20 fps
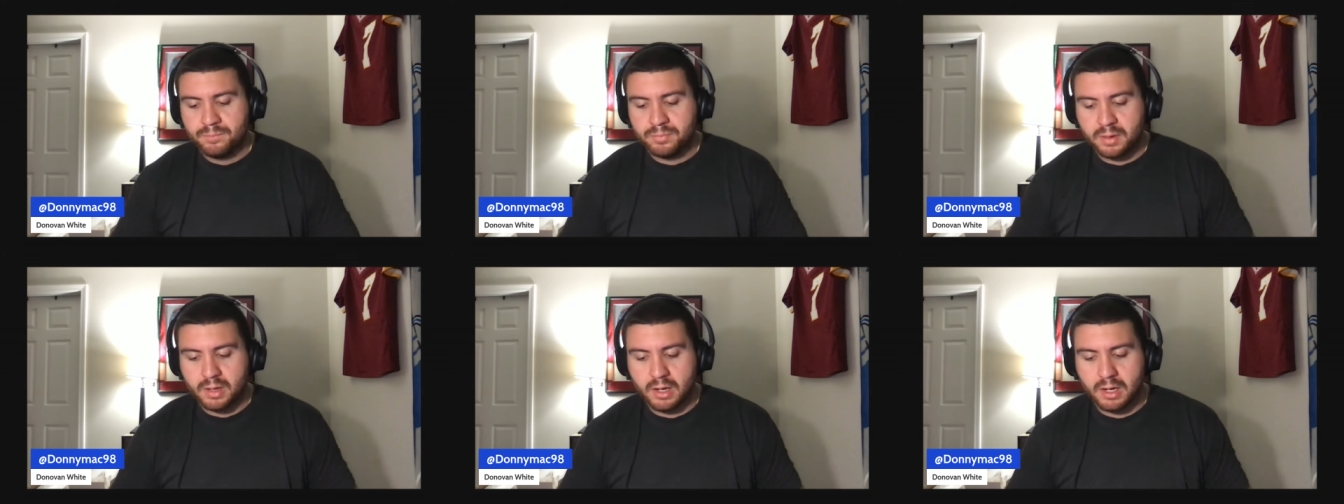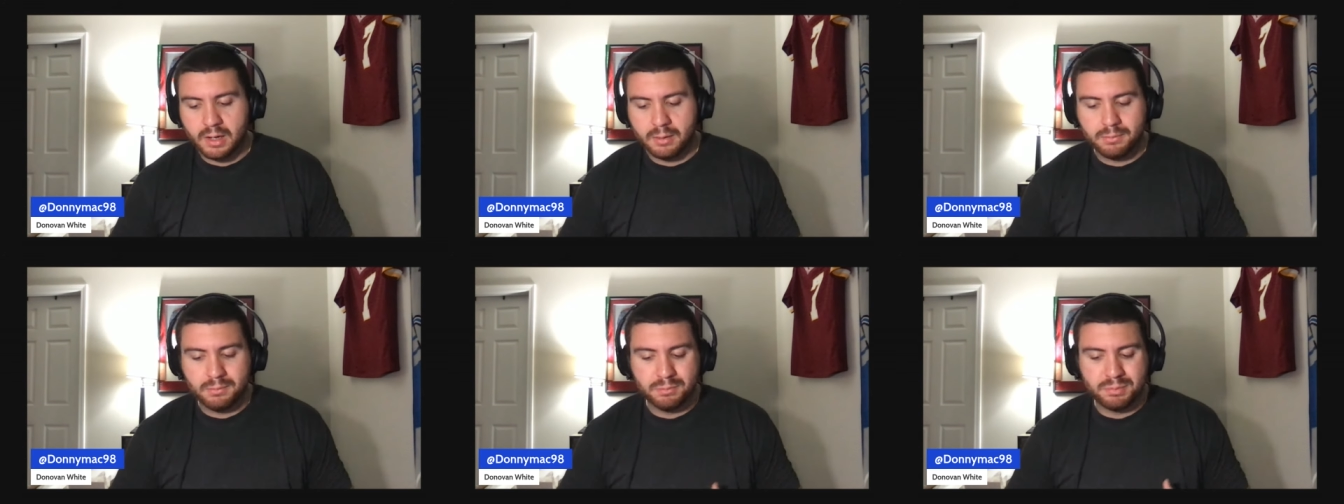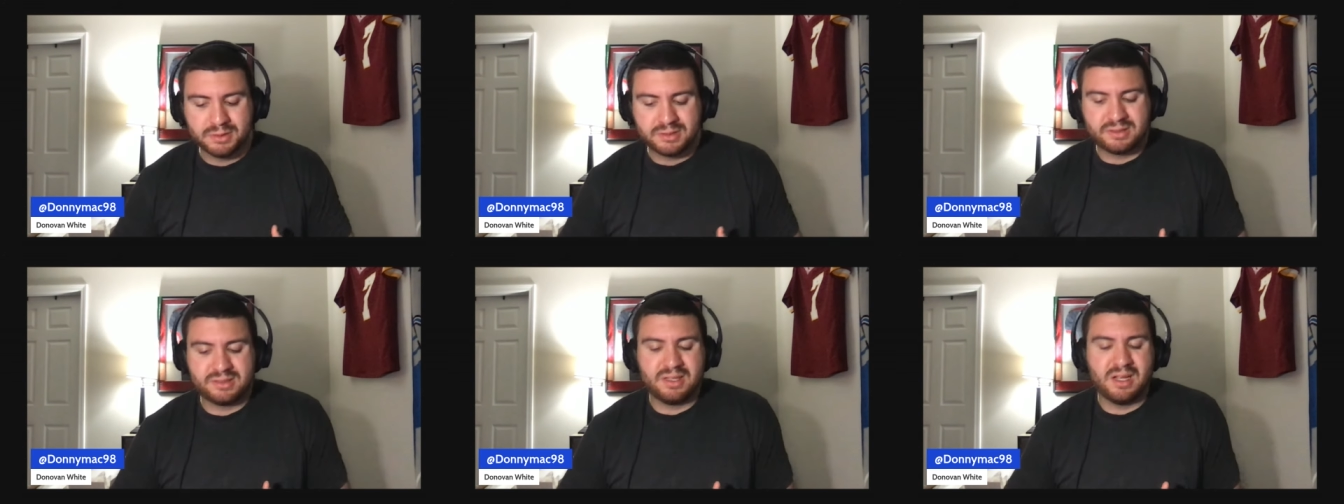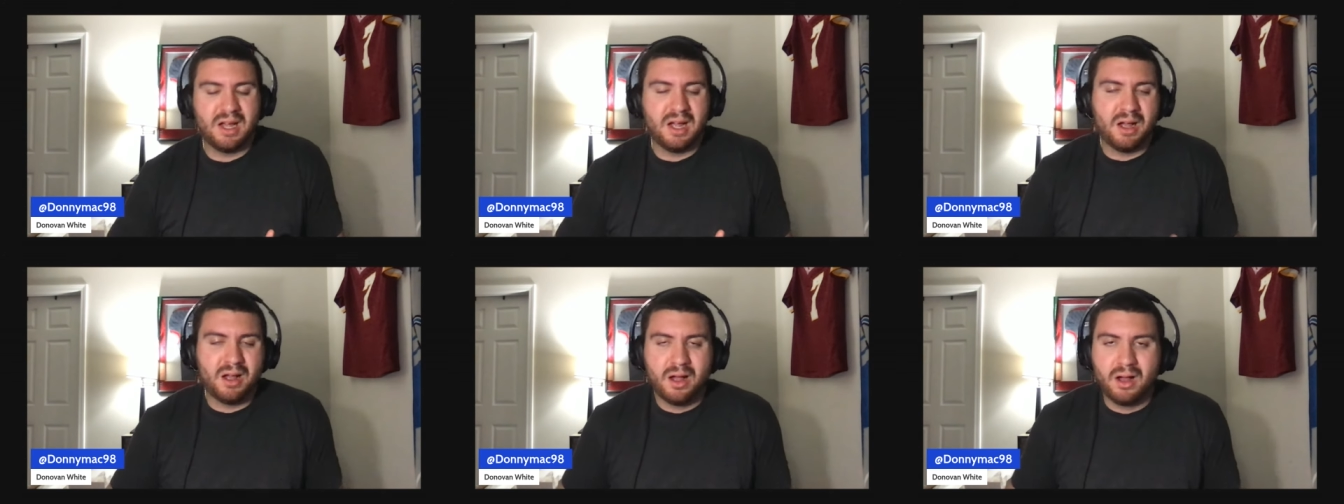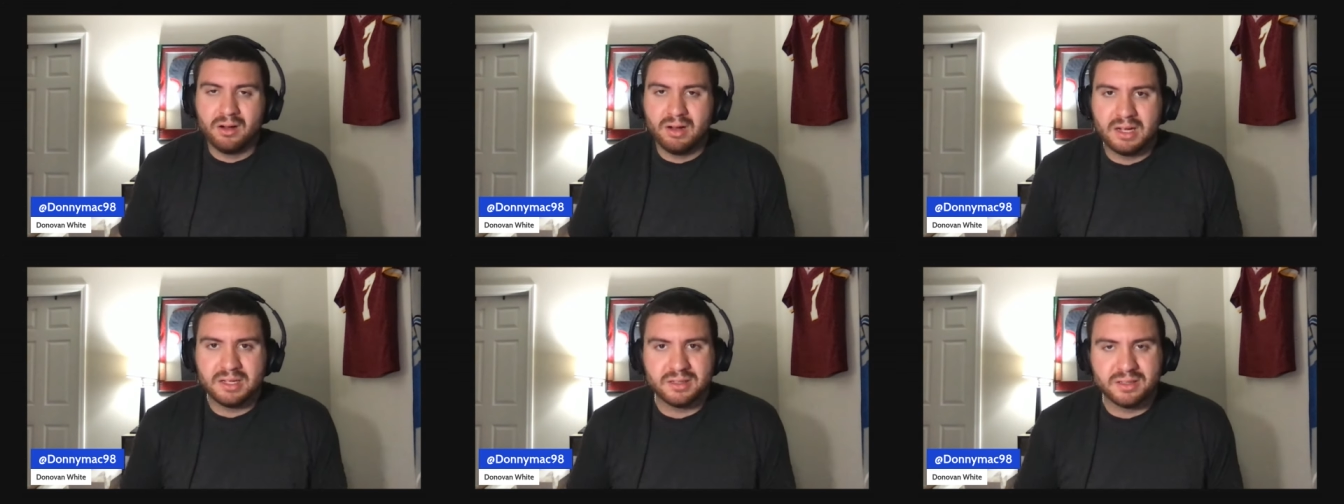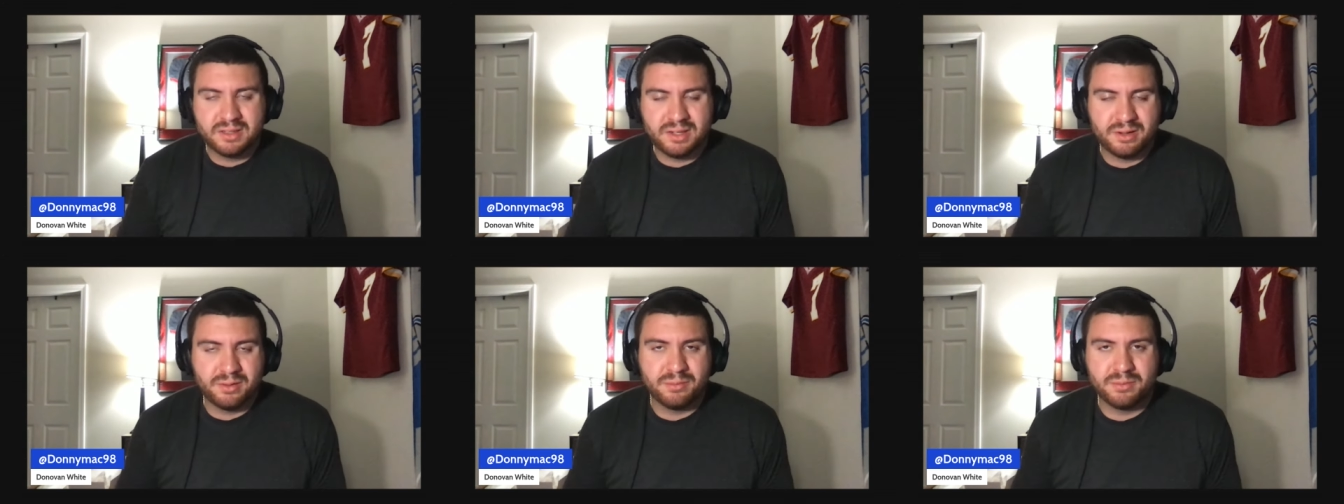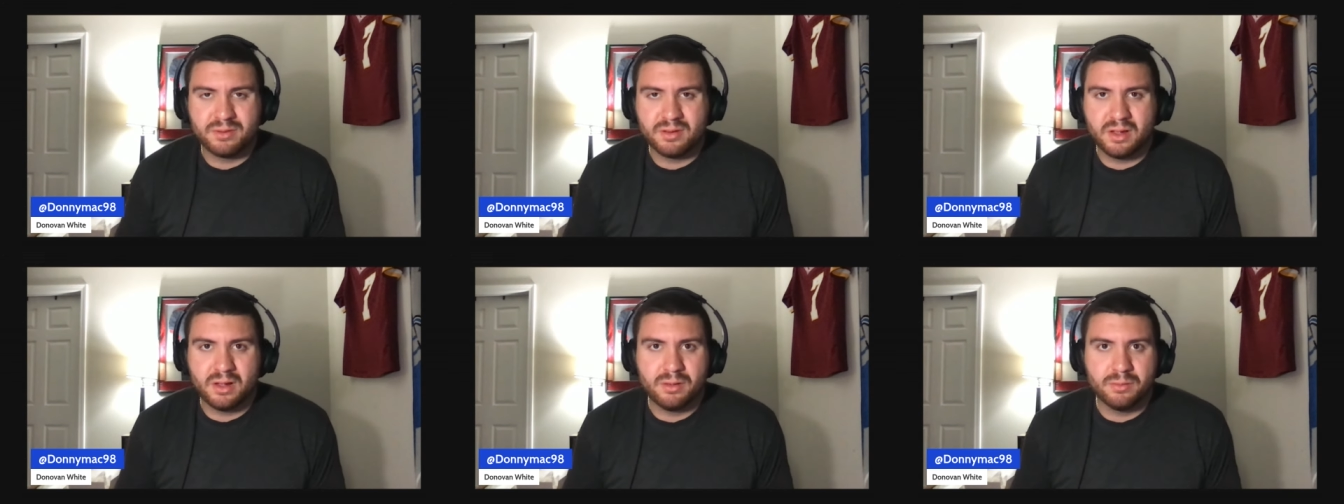Um, but uh, you know
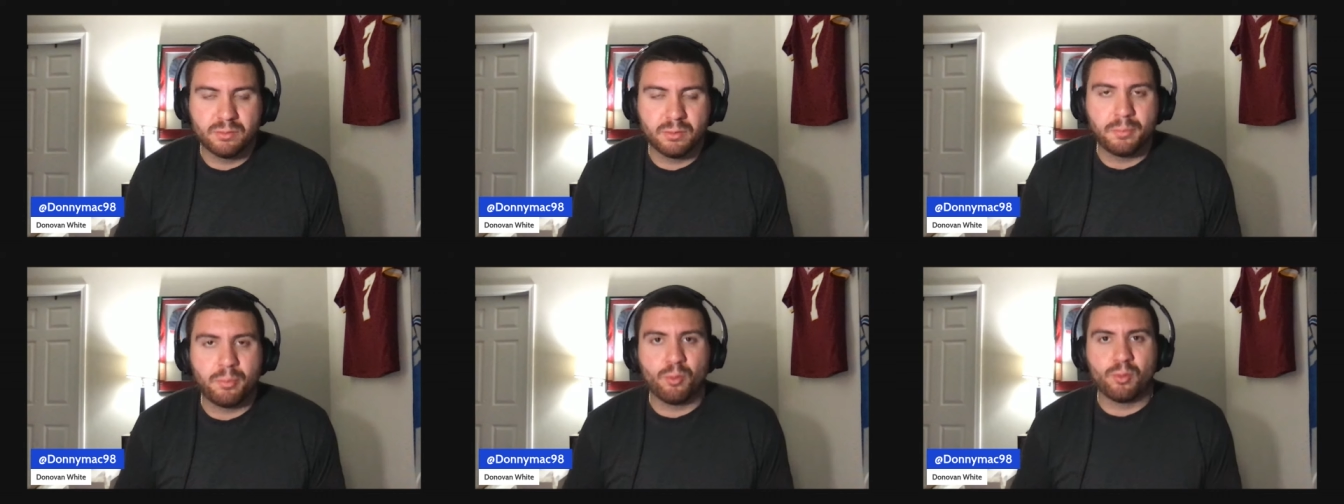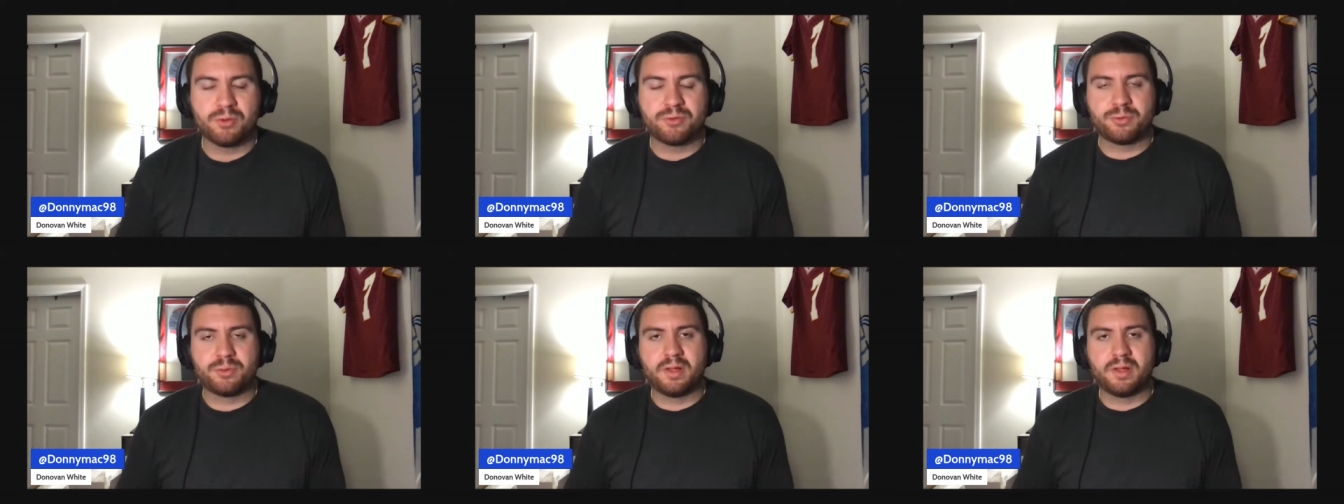reports